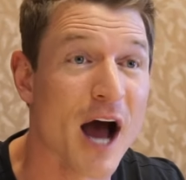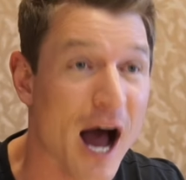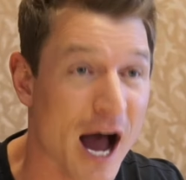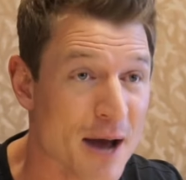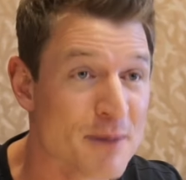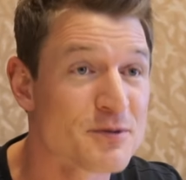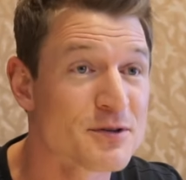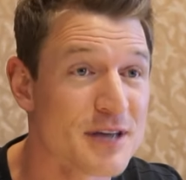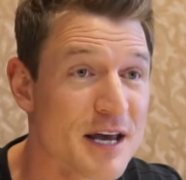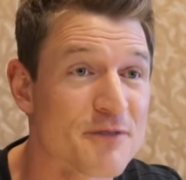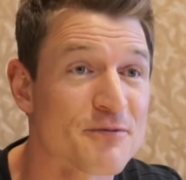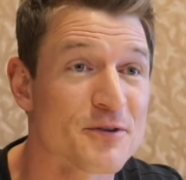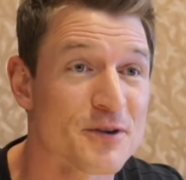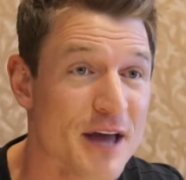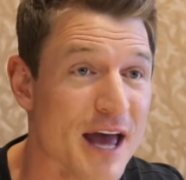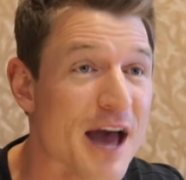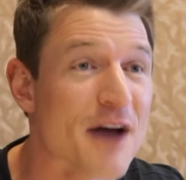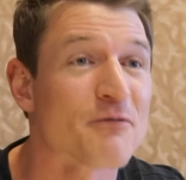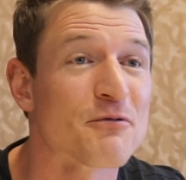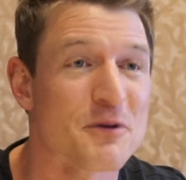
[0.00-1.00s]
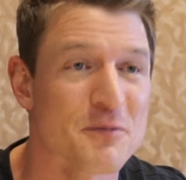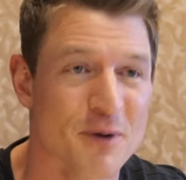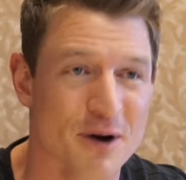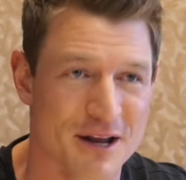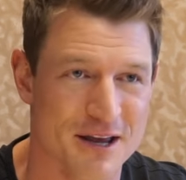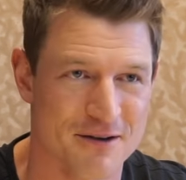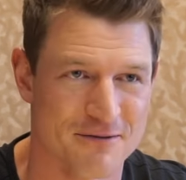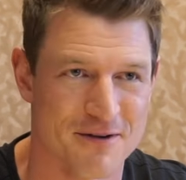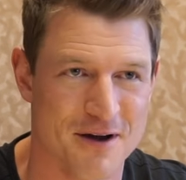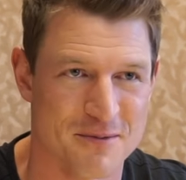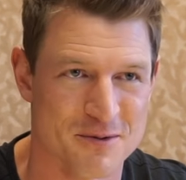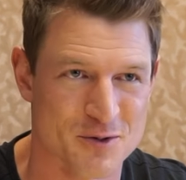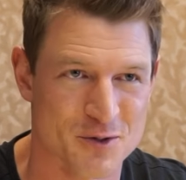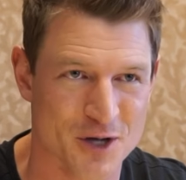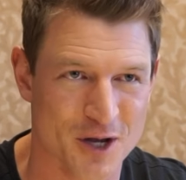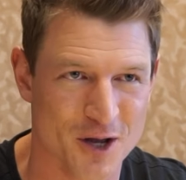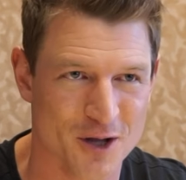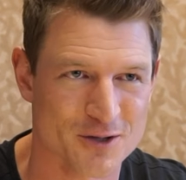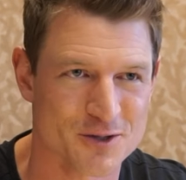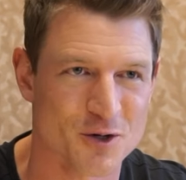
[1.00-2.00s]
I'm safer to everybody if I'm in
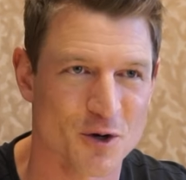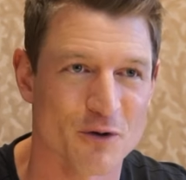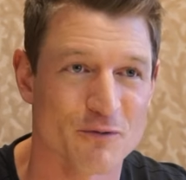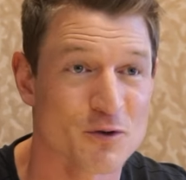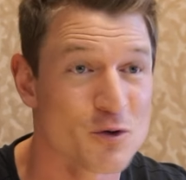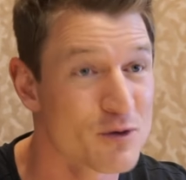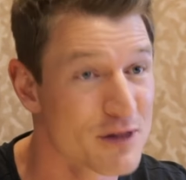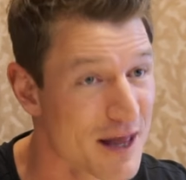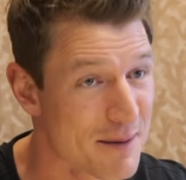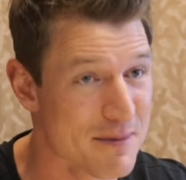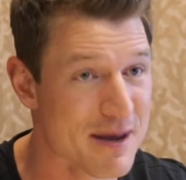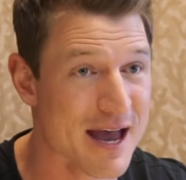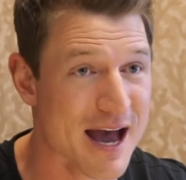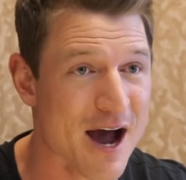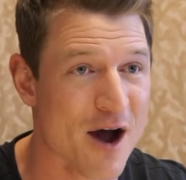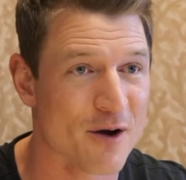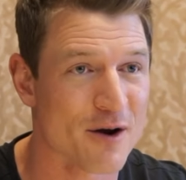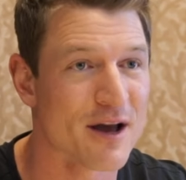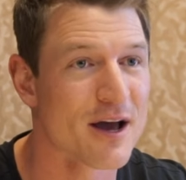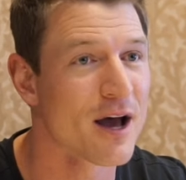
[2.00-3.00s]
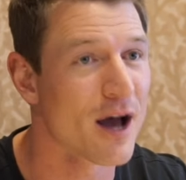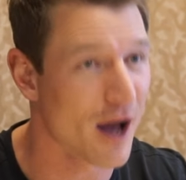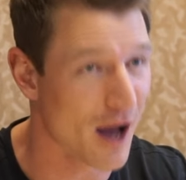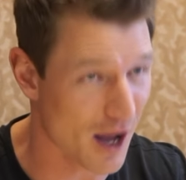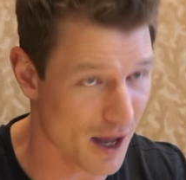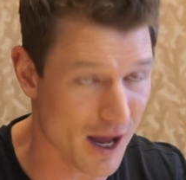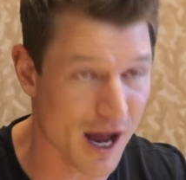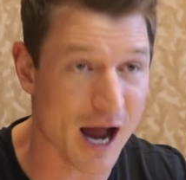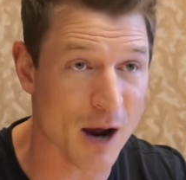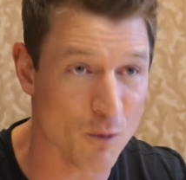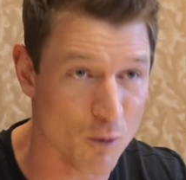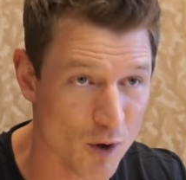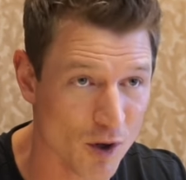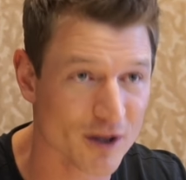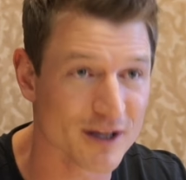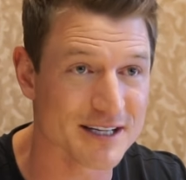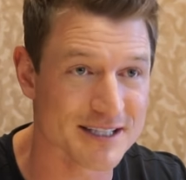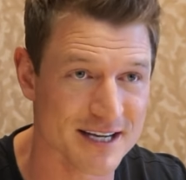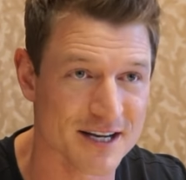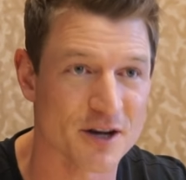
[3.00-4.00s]
jail. So if you let me out, I will
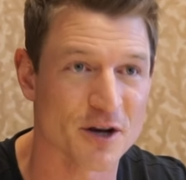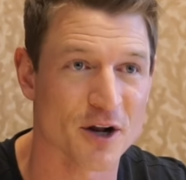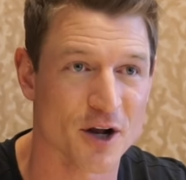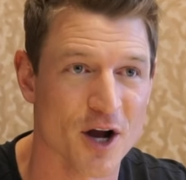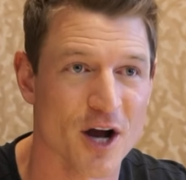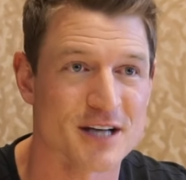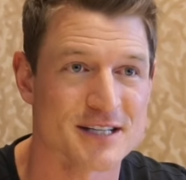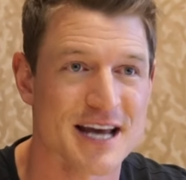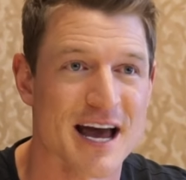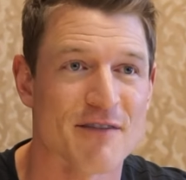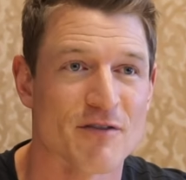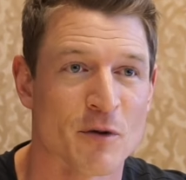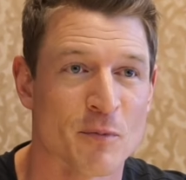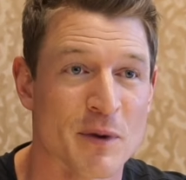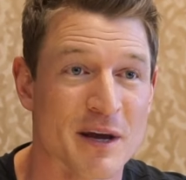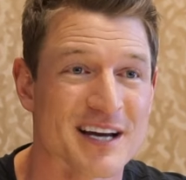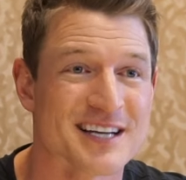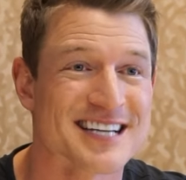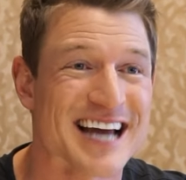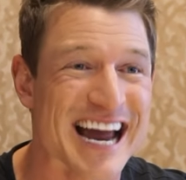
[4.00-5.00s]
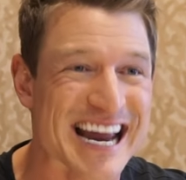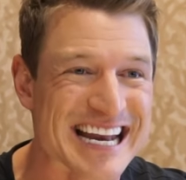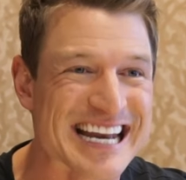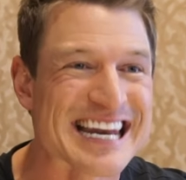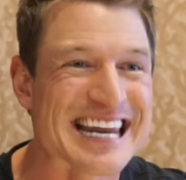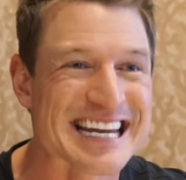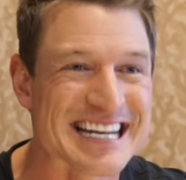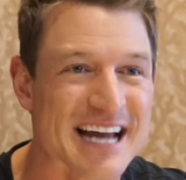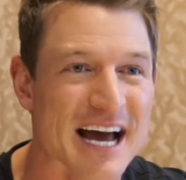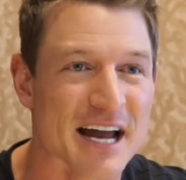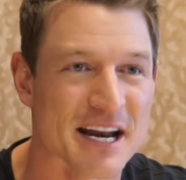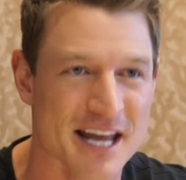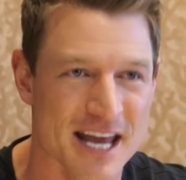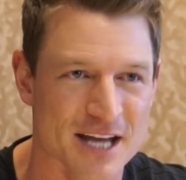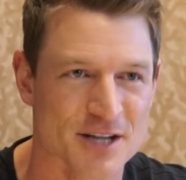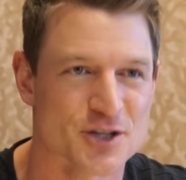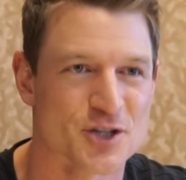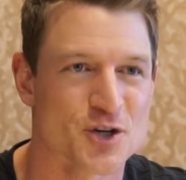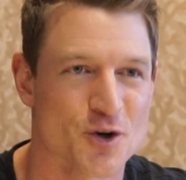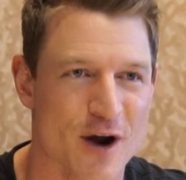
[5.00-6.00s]
continue to cause havoc because I need an
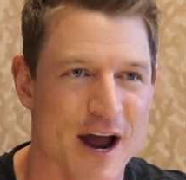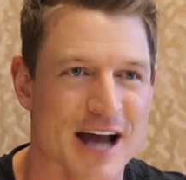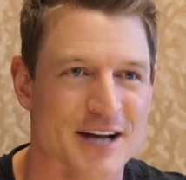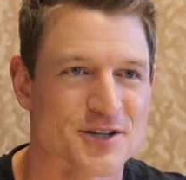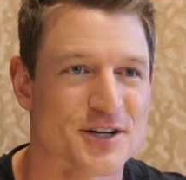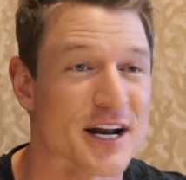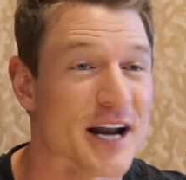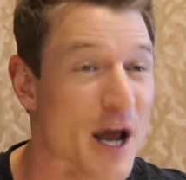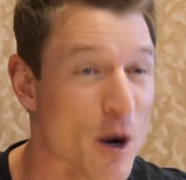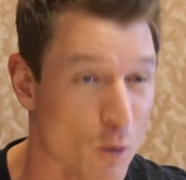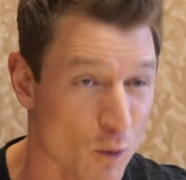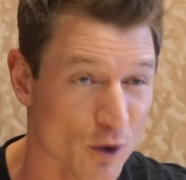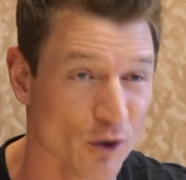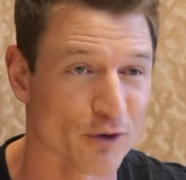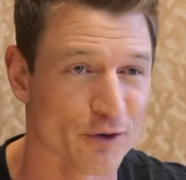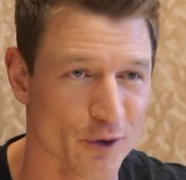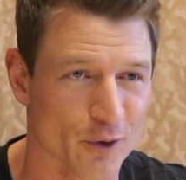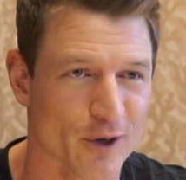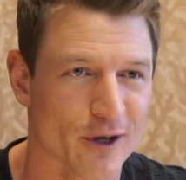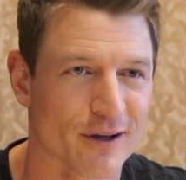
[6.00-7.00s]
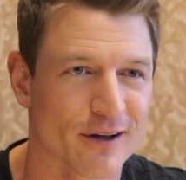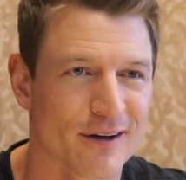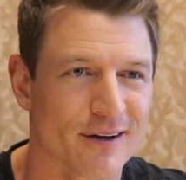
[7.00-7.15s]
itch scratched, and I will do it.